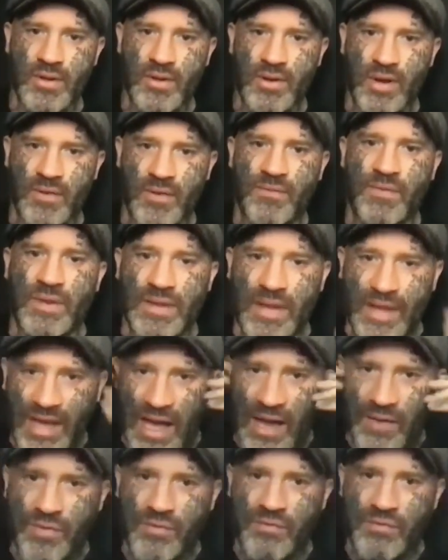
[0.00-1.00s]
I feel like I
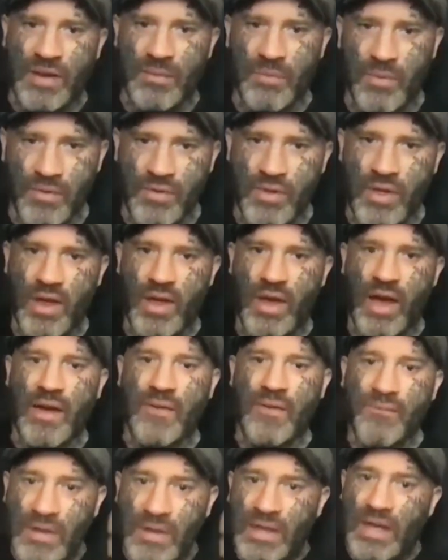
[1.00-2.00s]
have freedom. I
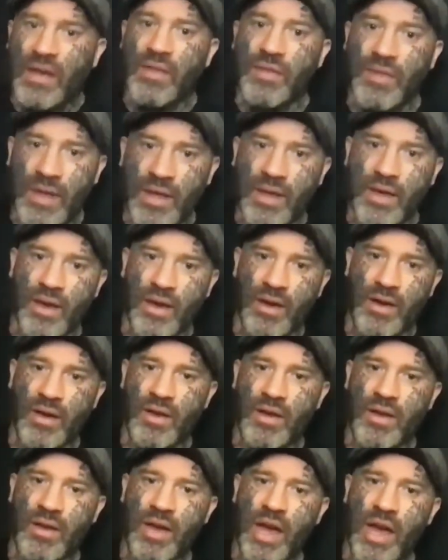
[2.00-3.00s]
feel like a thinker.
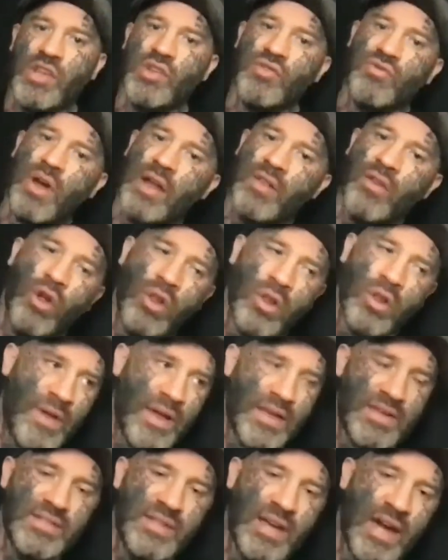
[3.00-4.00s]
And all of
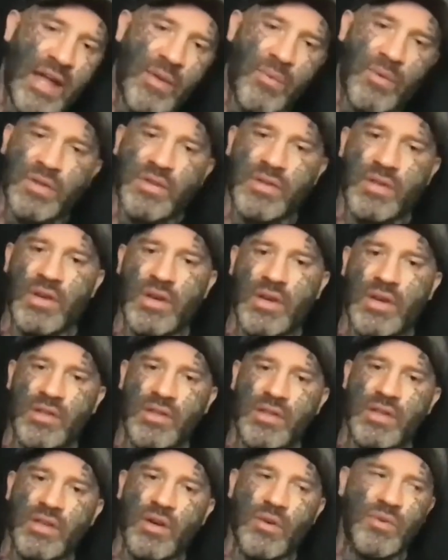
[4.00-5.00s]
that started
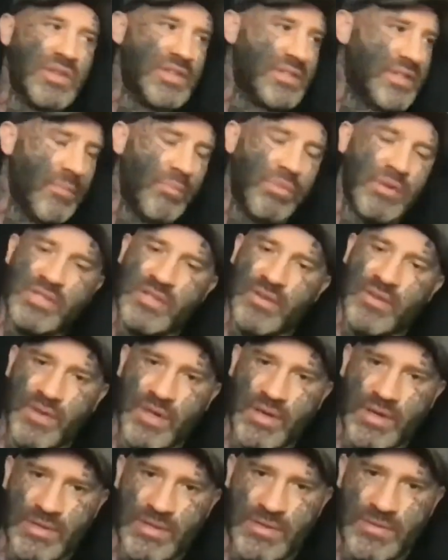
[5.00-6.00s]
with the simplest of
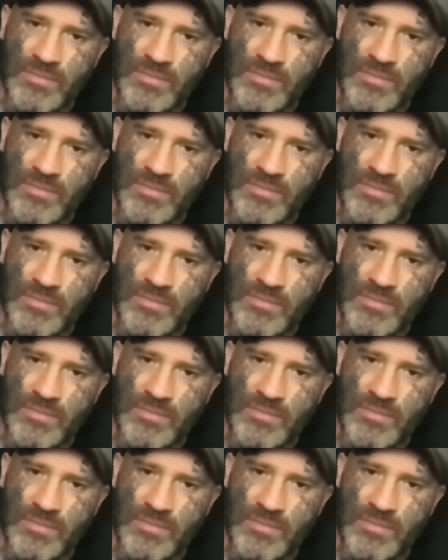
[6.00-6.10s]
things.